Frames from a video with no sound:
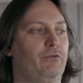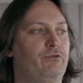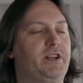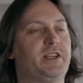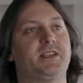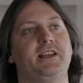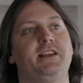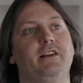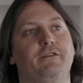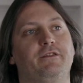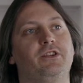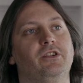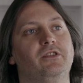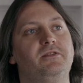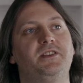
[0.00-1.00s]
receipt
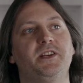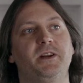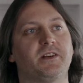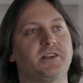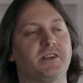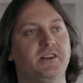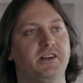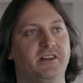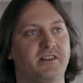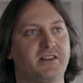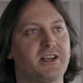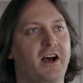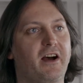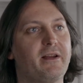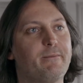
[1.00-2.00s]
of goods in a certain
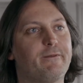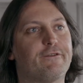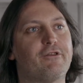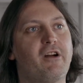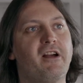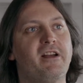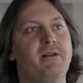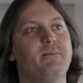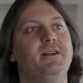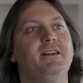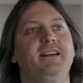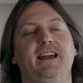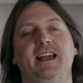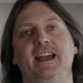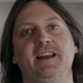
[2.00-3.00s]
time frame,
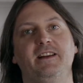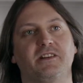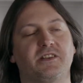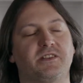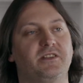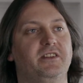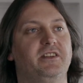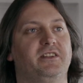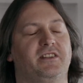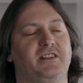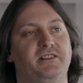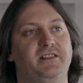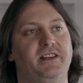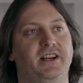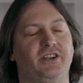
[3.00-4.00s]
in a certain
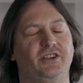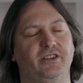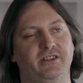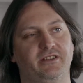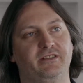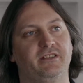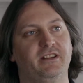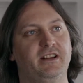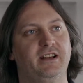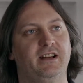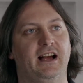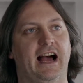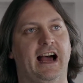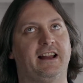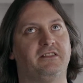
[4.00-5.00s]
condition,
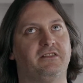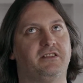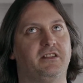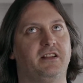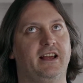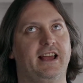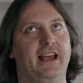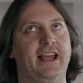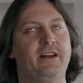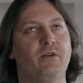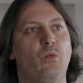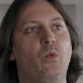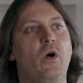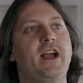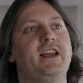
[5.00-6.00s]
and in
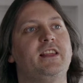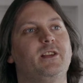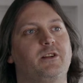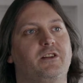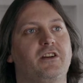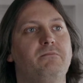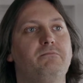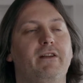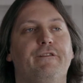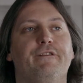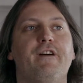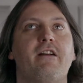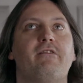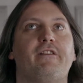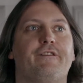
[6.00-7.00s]
a way that can be
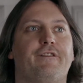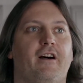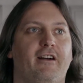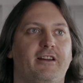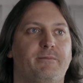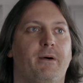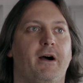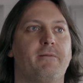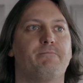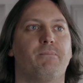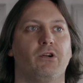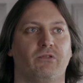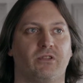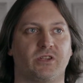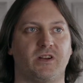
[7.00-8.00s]
verified by
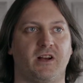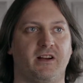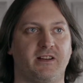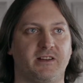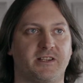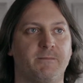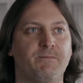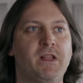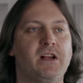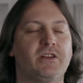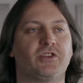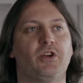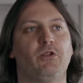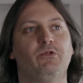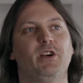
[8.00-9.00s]
both sides,
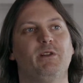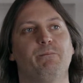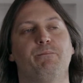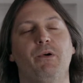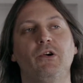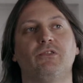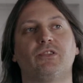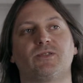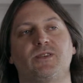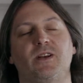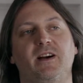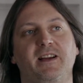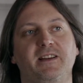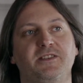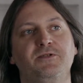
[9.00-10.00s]
so that both
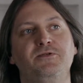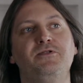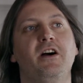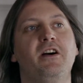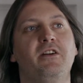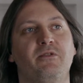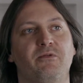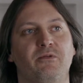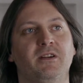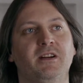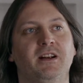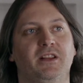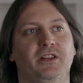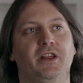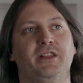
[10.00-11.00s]
sides know
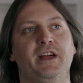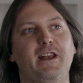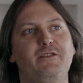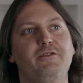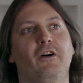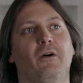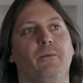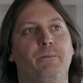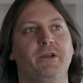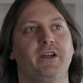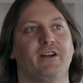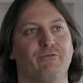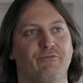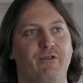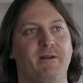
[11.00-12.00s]
that they're not
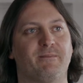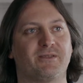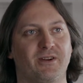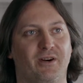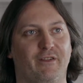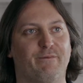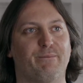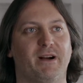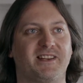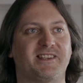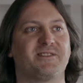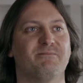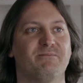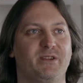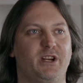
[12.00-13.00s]
being ripped off by
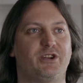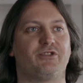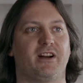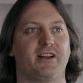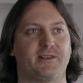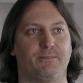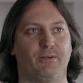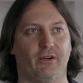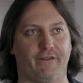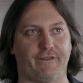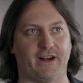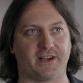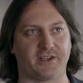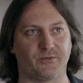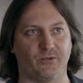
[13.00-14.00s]
somebody trying to pull a
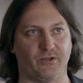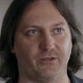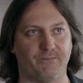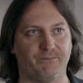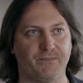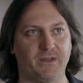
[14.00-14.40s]
fast one.